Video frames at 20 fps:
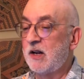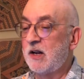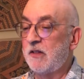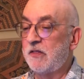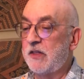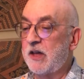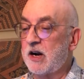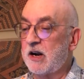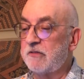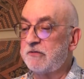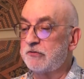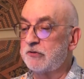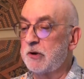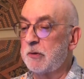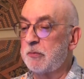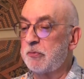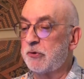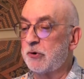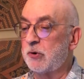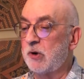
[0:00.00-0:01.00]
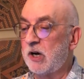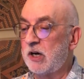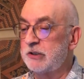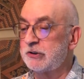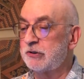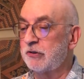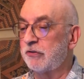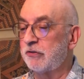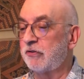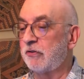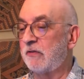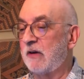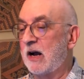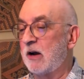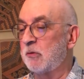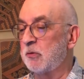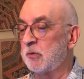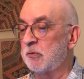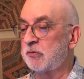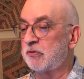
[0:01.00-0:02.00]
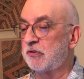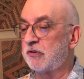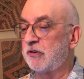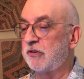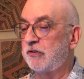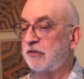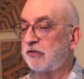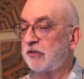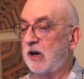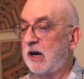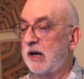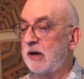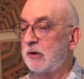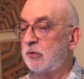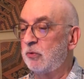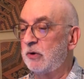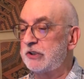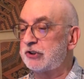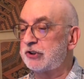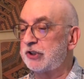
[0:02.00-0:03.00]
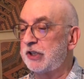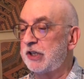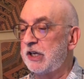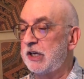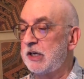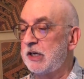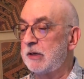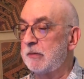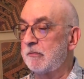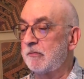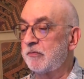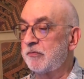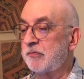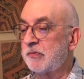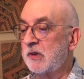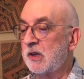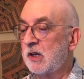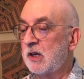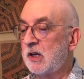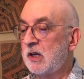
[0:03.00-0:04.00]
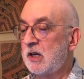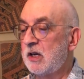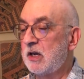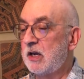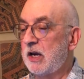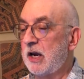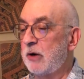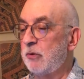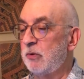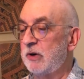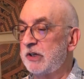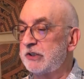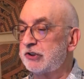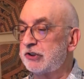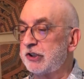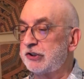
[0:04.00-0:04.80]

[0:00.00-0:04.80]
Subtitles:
Then I flipped through hundreds of albums to decide which to keep and which to